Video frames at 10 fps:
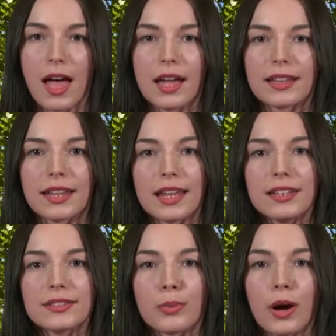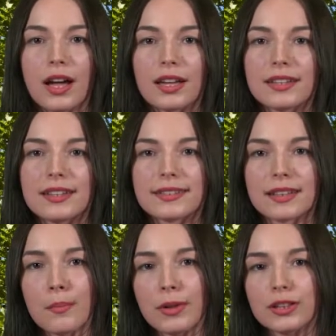And that is why the
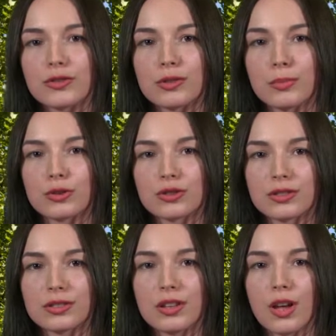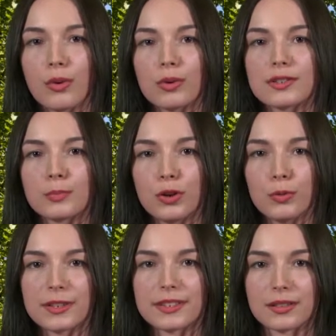sample distribution was
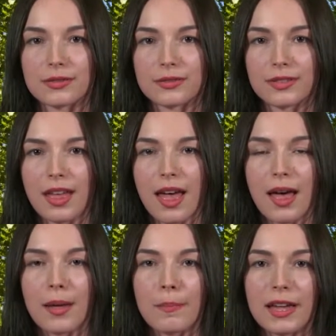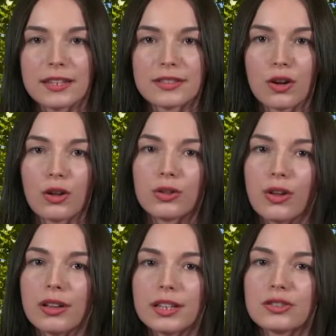purposive, based on
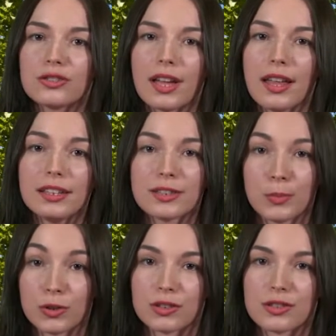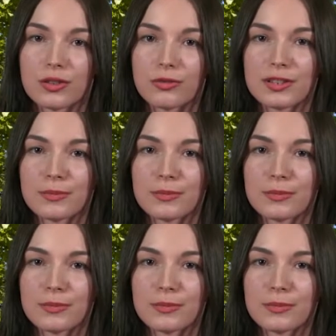knowledge and experience of